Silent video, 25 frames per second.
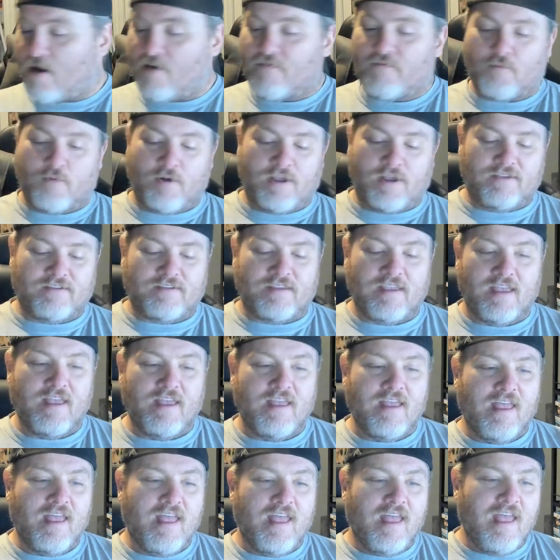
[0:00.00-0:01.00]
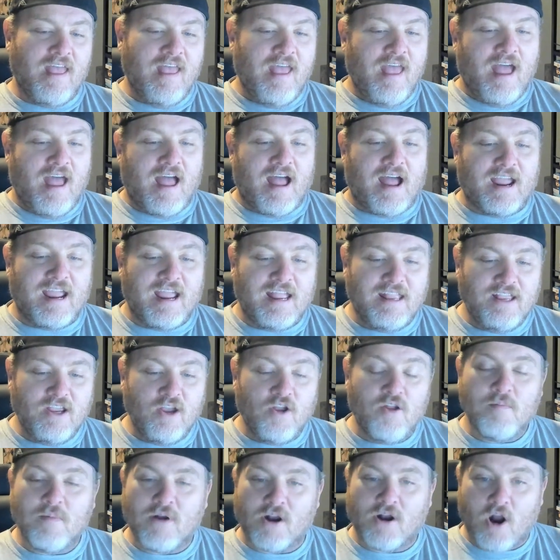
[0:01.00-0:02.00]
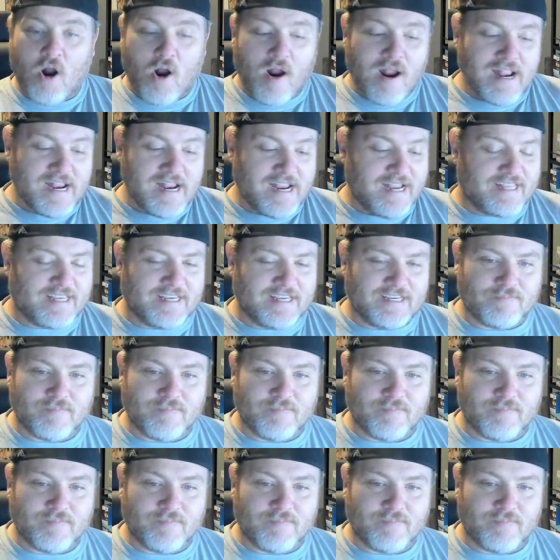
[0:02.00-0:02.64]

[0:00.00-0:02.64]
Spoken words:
was I had to go to Mercari to get this.